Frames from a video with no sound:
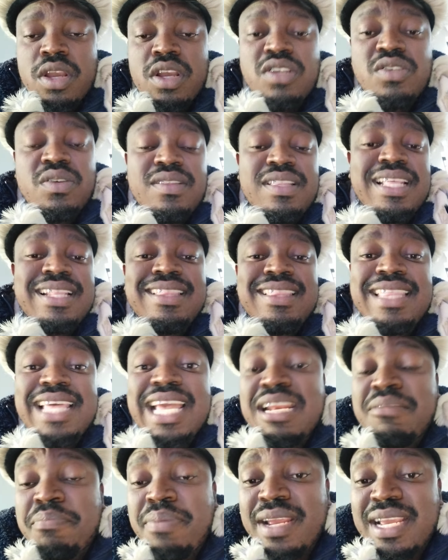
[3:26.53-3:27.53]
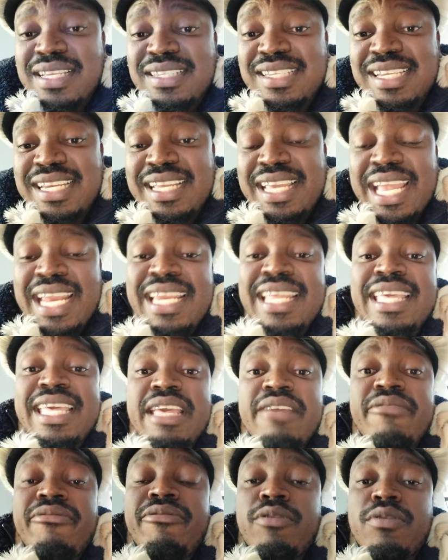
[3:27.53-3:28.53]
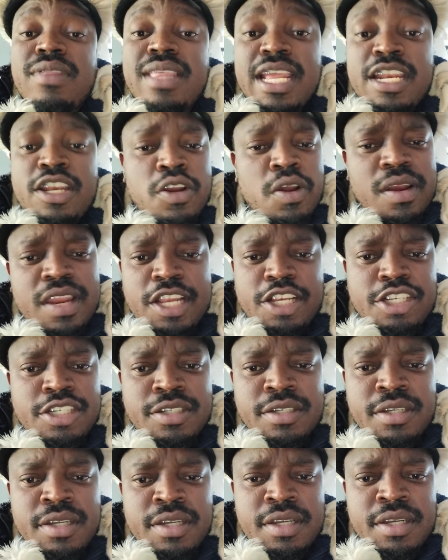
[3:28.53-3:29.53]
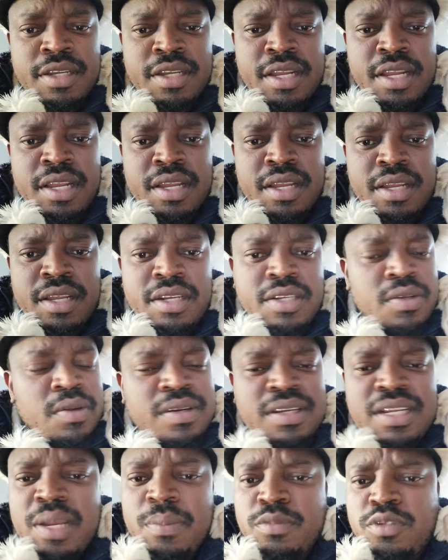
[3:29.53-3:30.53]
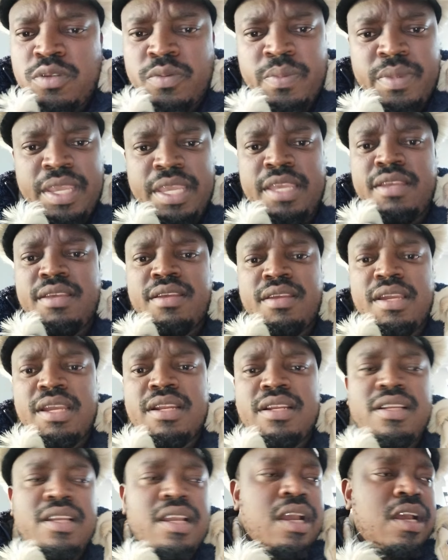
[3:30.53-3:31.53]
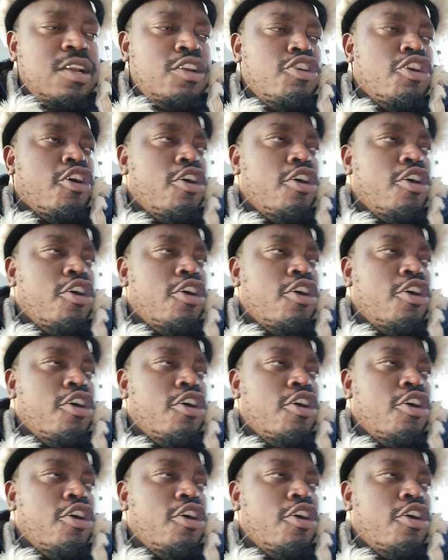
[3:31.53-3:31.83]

so that that person can give you that knowledge. Don't come to me and I